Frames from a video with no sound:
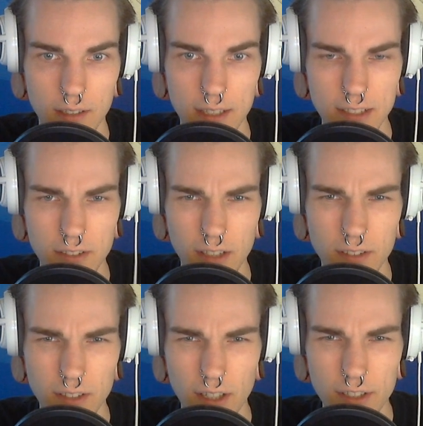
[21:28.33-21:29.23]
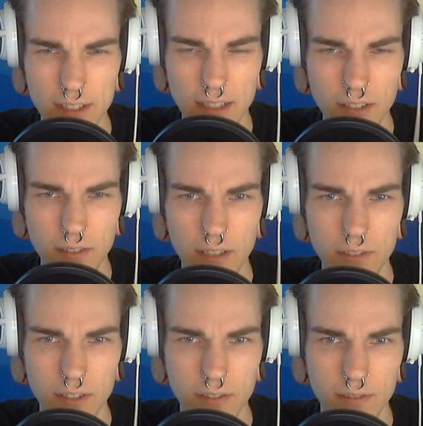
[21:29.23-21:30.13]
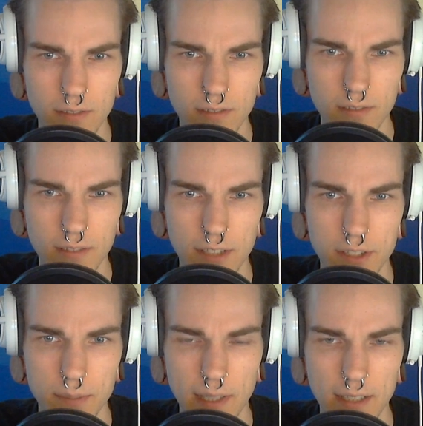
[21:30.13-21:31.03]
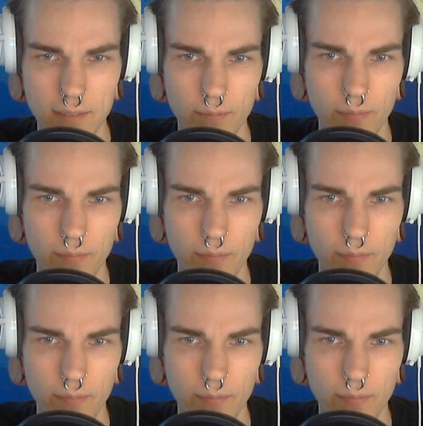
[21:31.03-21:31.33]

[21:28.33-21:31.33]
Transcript: Is it called Gorgeous? I don't know how to spell it.